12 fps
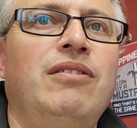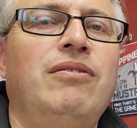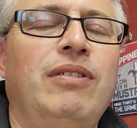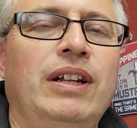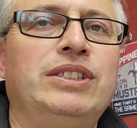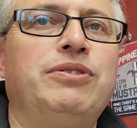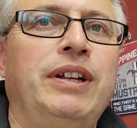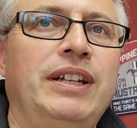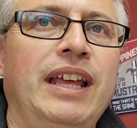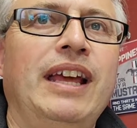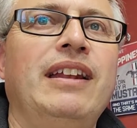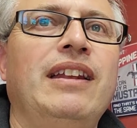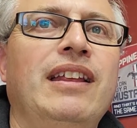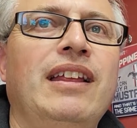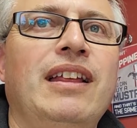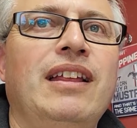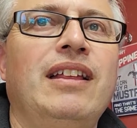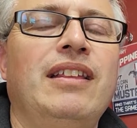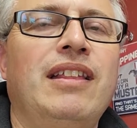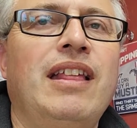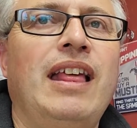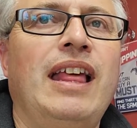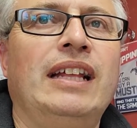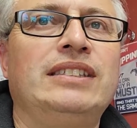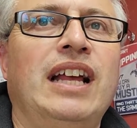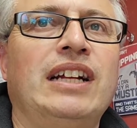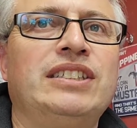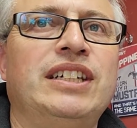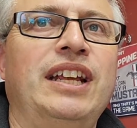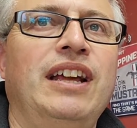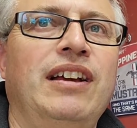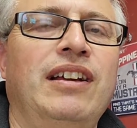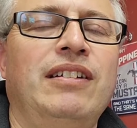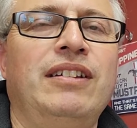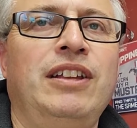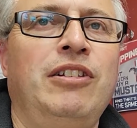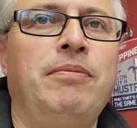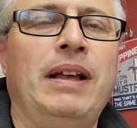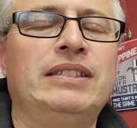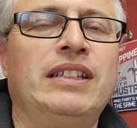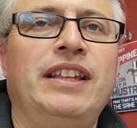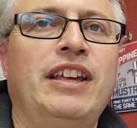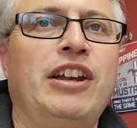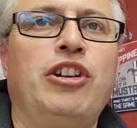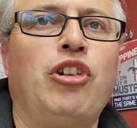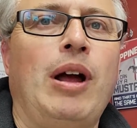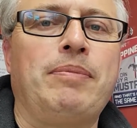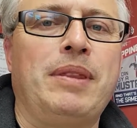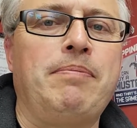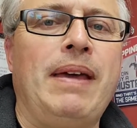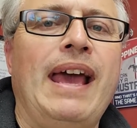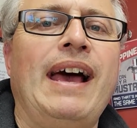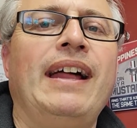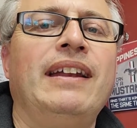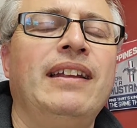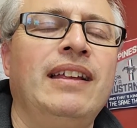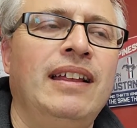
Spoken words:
which we did. It's actually, basically you got to drop the pan.